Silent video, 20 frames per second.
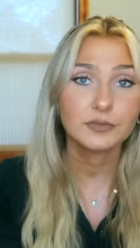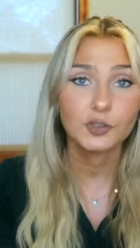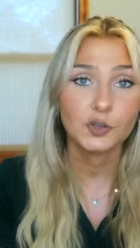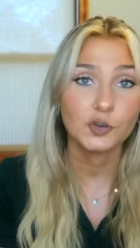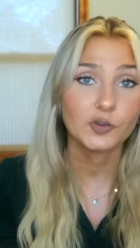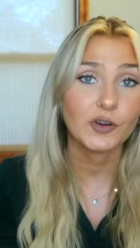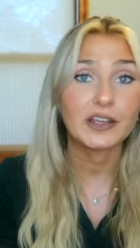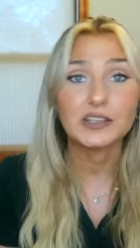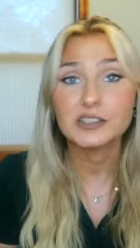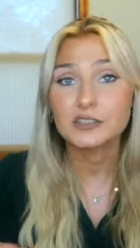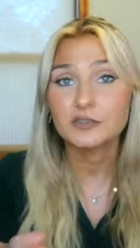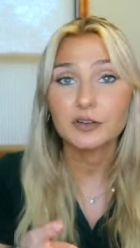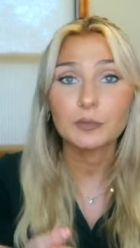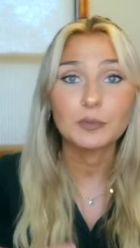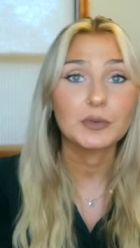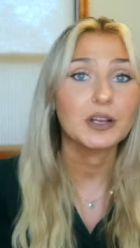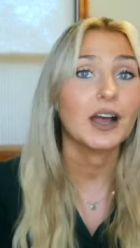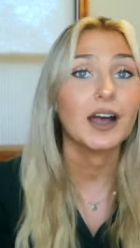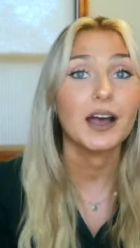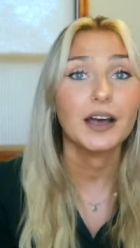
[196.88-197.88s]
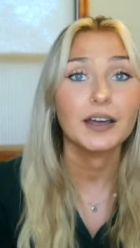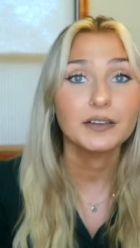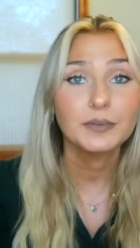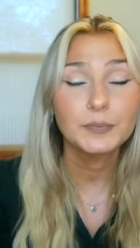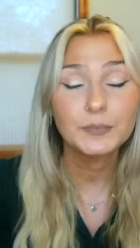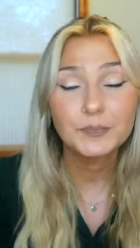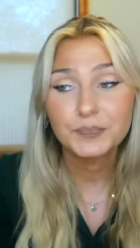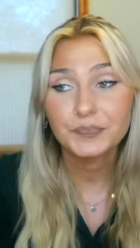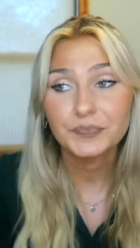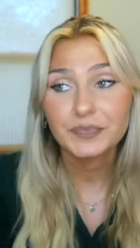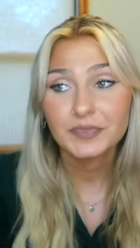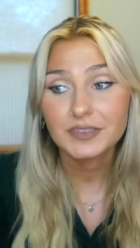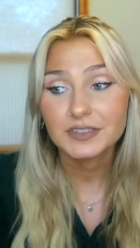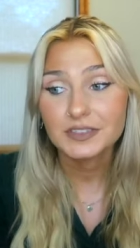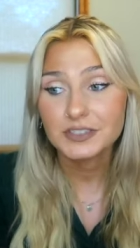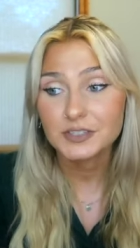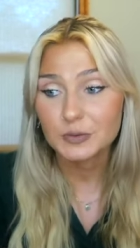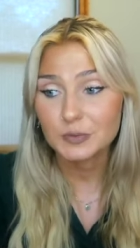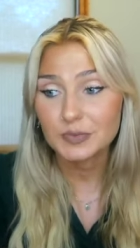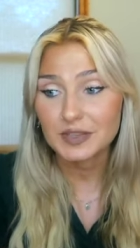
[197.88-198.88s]
grace from God
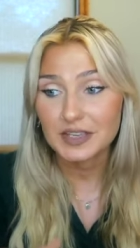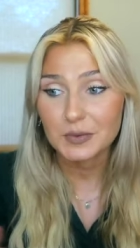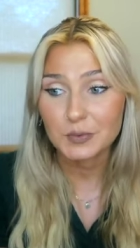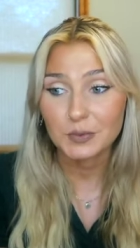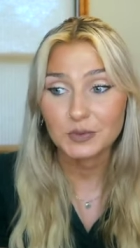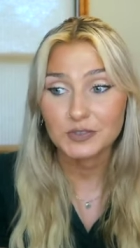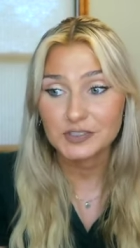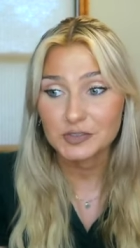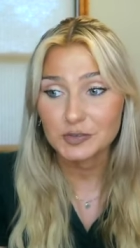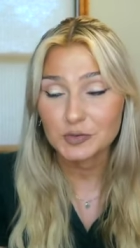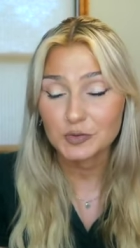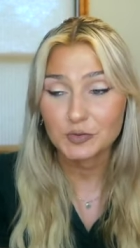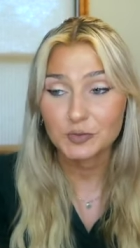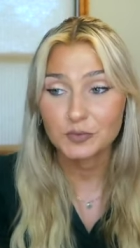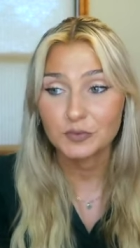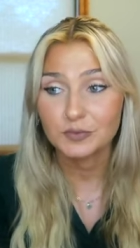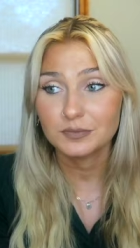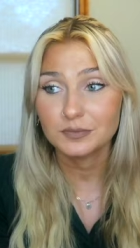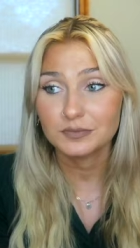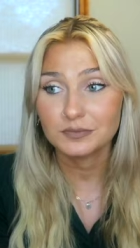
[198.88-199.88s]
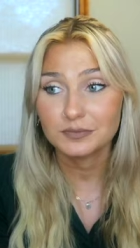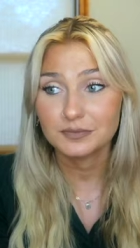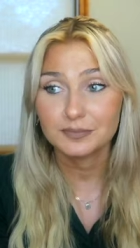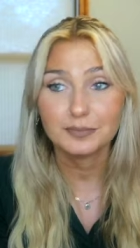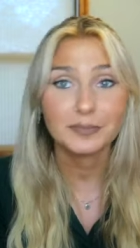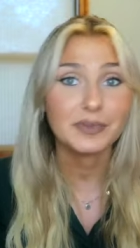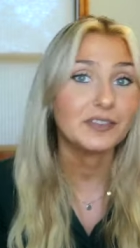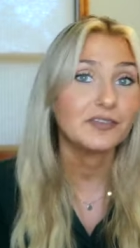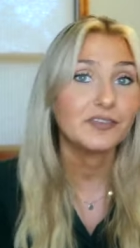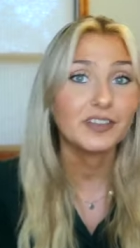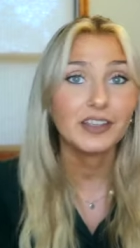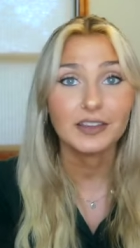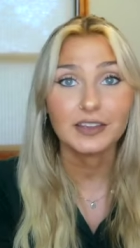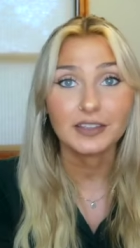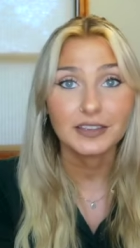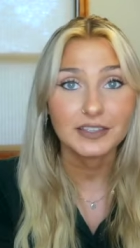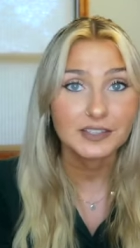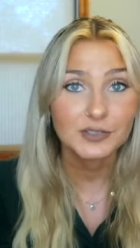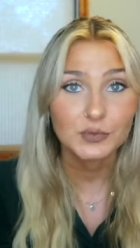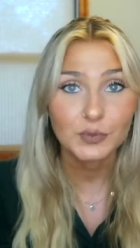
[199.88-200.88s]
to be able to be
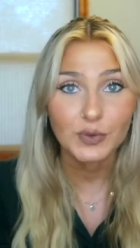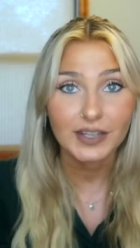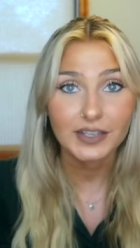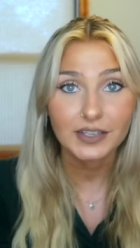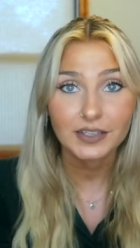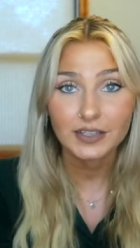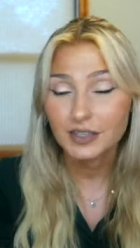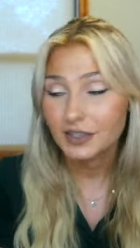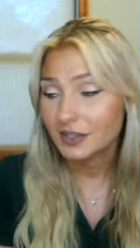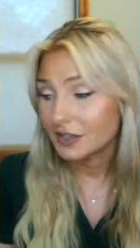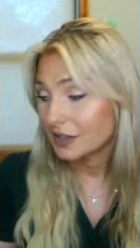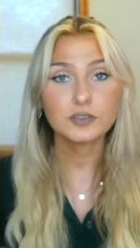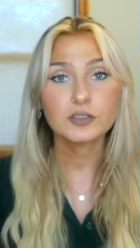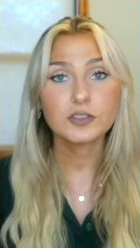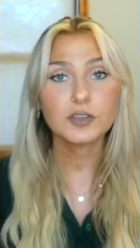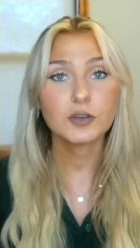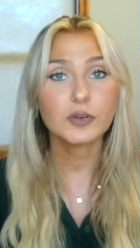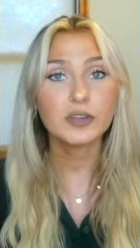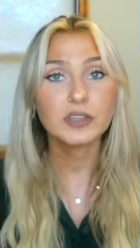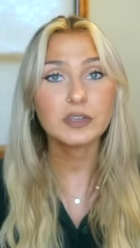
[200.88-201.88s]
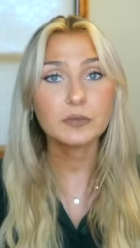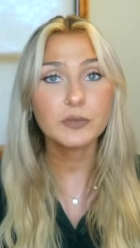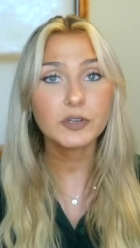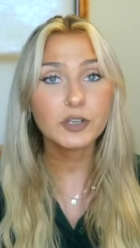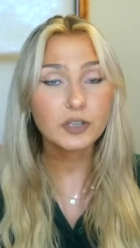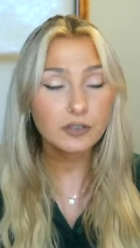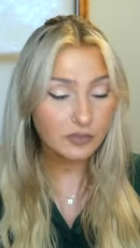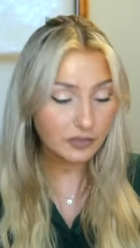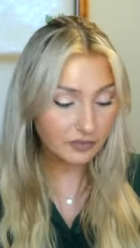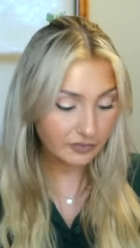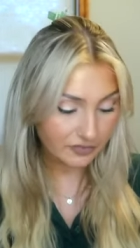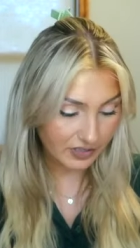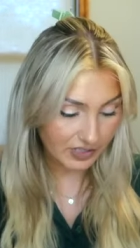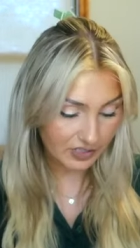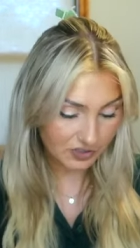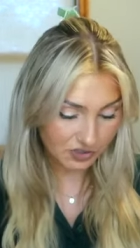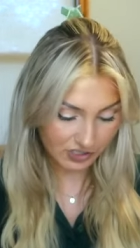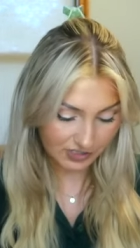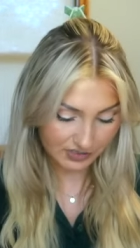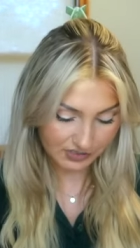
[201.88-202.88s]
feeling this way. So in the book of
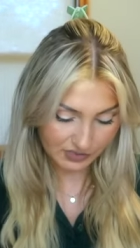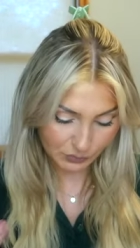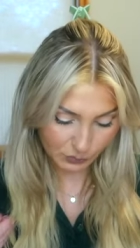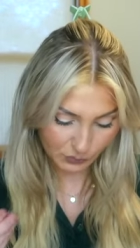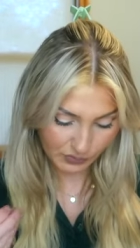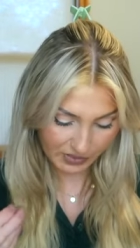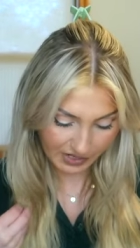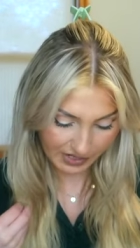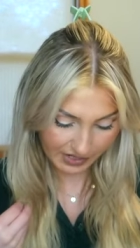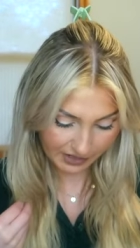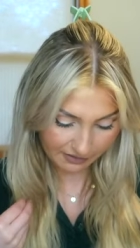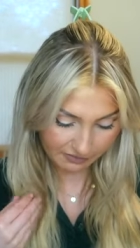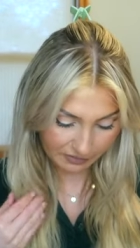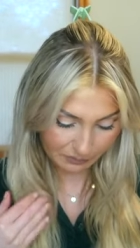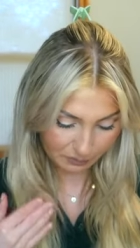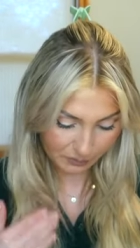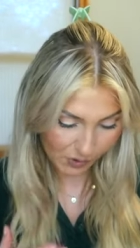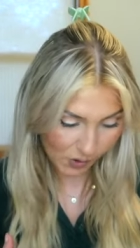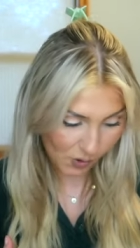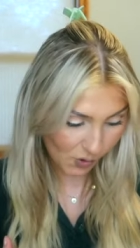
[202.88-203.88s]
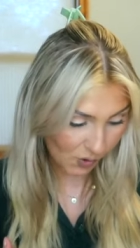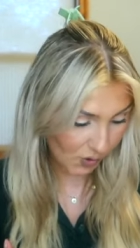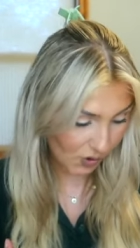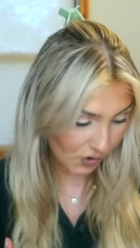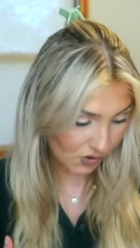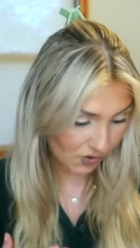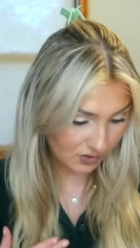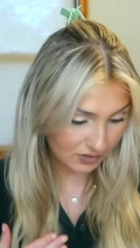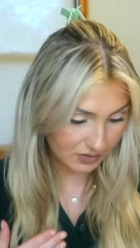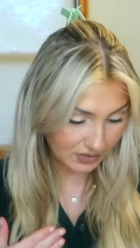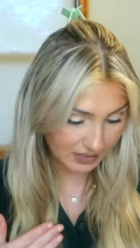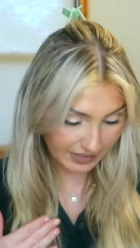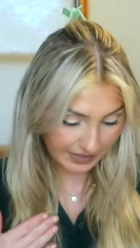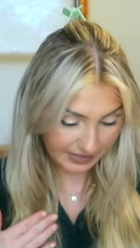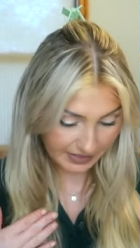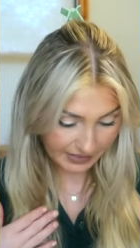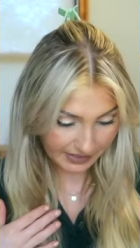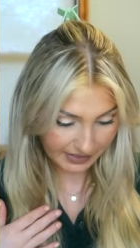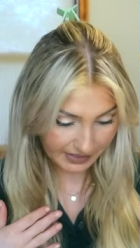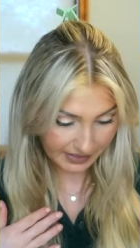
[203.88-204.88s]
Ephesians, we have Paul
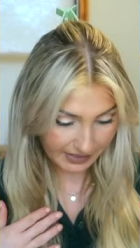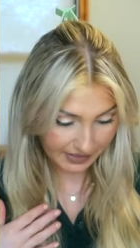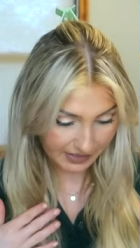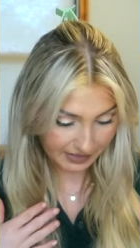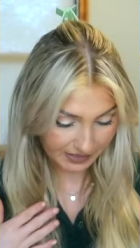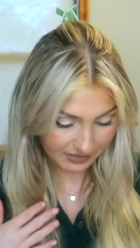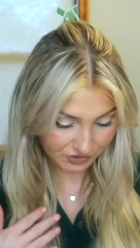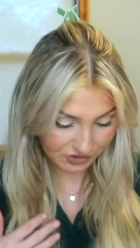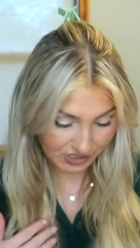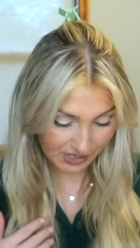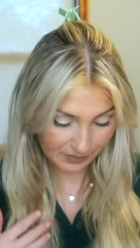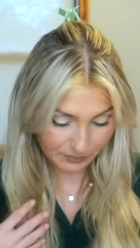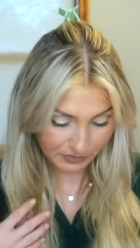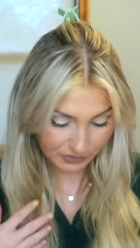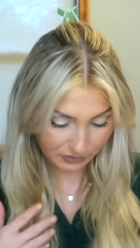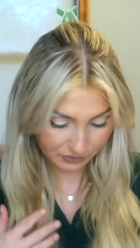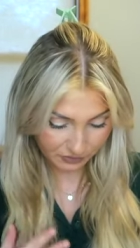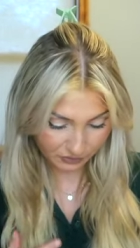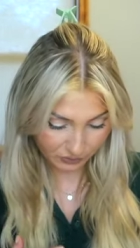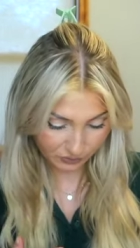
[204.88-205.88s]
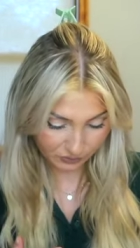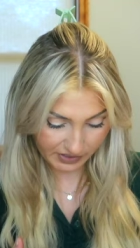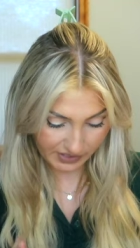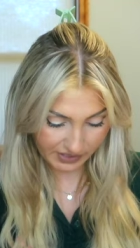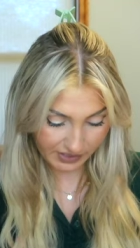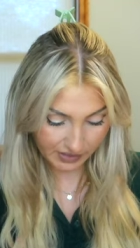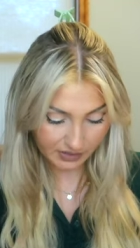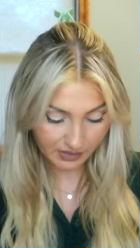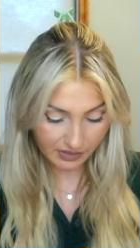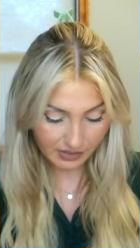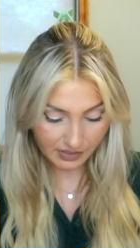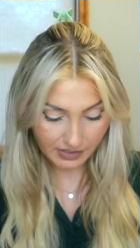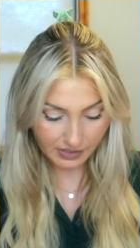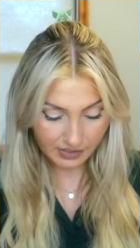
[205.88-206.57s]
in chapter 3,